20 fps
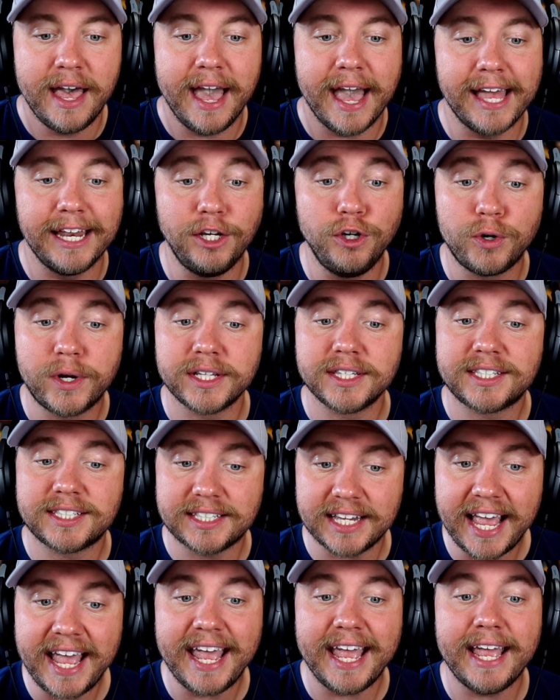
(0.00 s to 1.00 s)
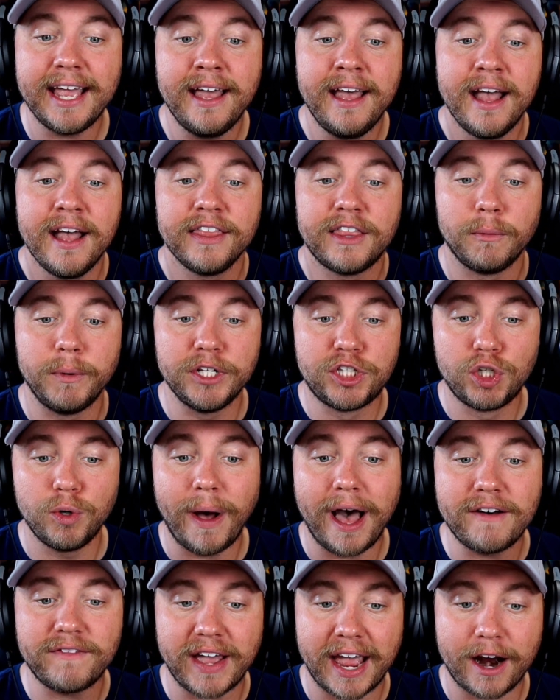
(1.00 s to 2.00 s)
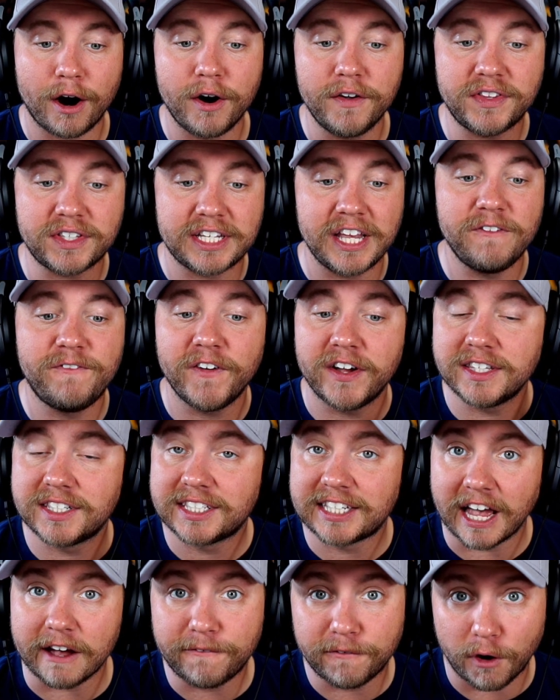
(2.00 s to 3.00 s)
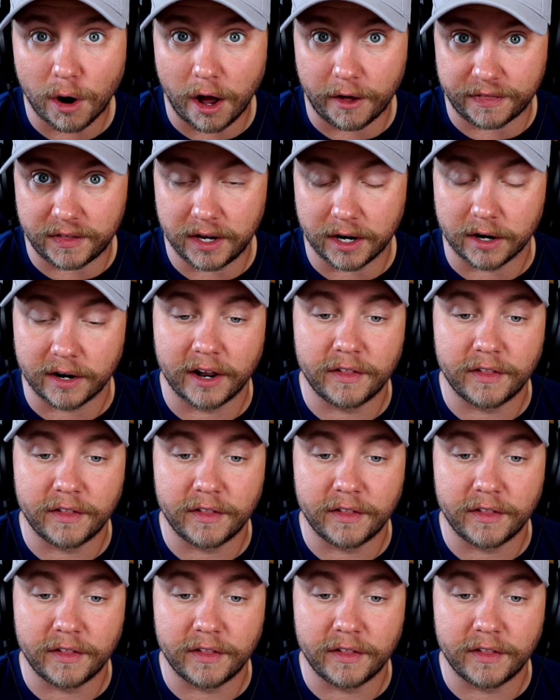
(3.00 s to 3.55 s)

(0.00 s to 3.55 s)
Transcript: And you can see that we do have Aerith, Tifa, and Sephiroth here.